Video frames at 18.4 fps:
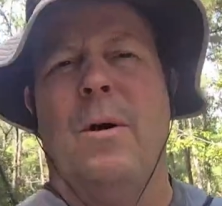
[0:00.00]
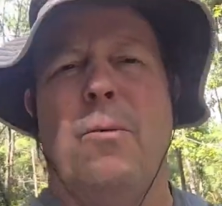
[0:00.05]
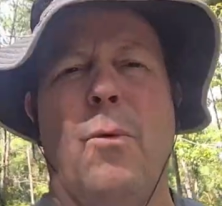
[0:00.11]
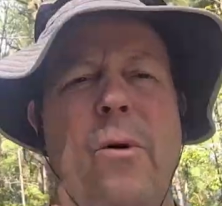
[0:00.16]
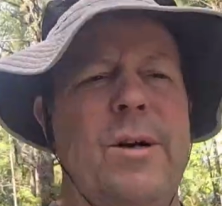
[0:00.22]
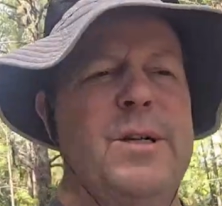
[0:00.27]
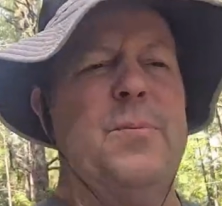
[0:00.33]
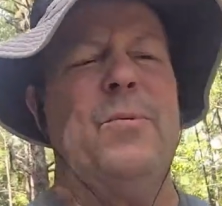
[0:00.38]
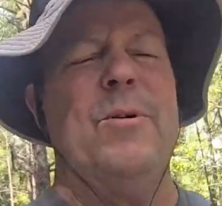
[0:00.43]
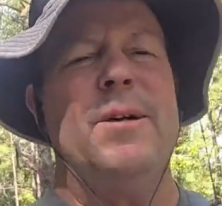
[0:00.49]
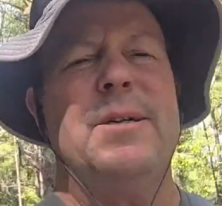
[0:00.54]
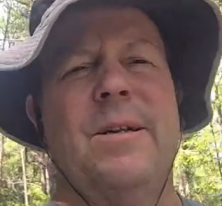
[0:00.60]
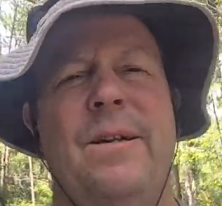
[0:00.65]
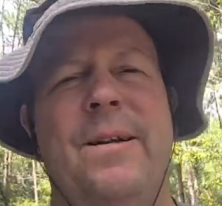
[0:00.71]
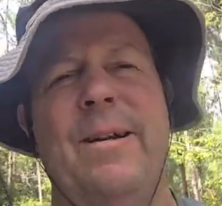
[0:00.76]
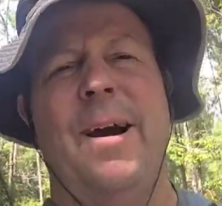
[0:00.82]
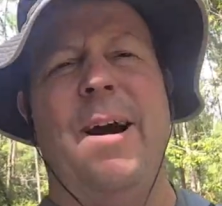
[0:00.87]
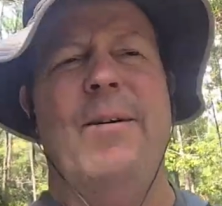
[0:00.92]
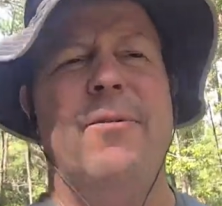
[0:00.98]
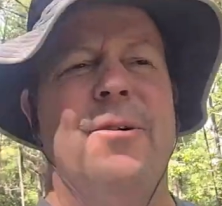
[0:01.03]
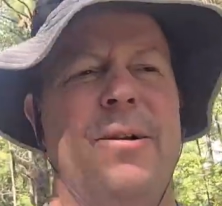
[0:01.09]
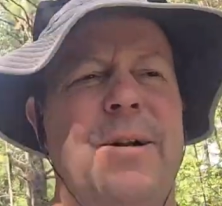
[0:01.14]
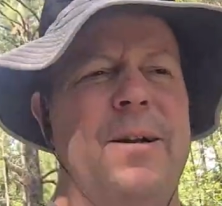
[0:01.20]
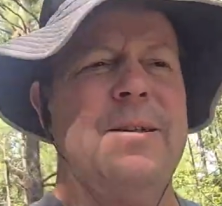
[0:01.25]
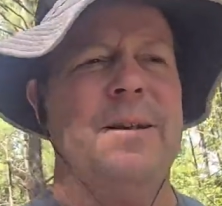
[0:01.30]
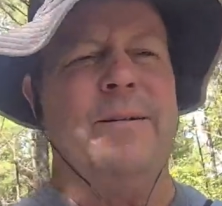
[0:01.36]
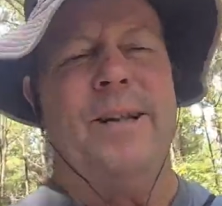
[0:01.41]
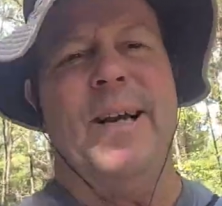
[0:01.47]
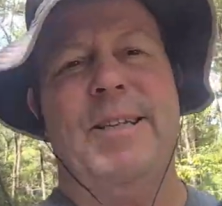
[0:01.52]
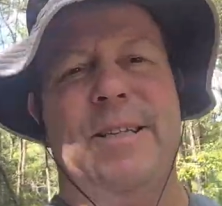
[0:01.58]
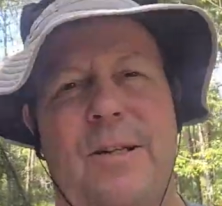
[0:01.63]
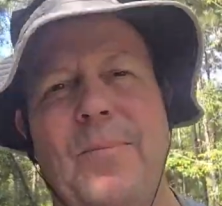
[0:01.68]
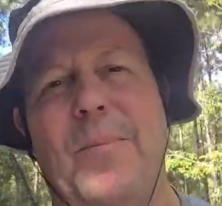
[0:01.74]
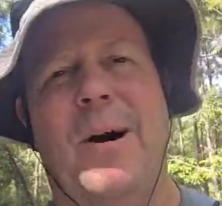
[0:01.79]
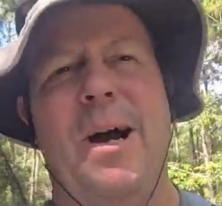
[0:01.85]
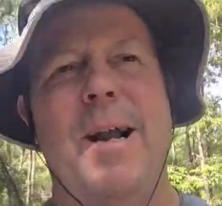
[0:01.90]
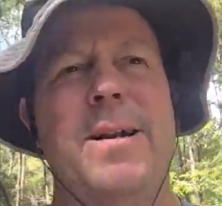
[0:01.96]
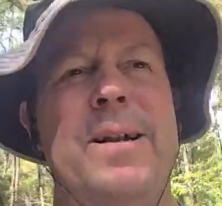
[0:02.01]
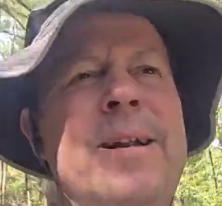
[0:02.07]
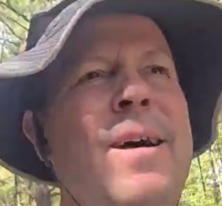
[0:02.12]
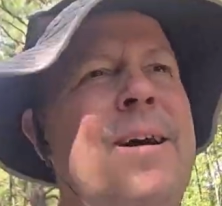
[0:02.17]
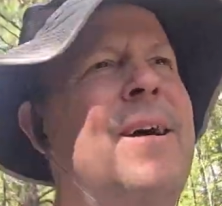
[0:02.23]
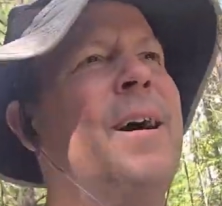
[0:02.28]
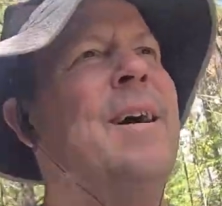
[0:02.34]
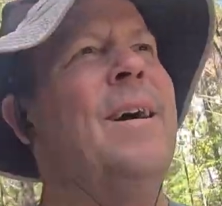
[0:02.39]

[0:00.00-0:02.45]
Worst president ever, next to Biden.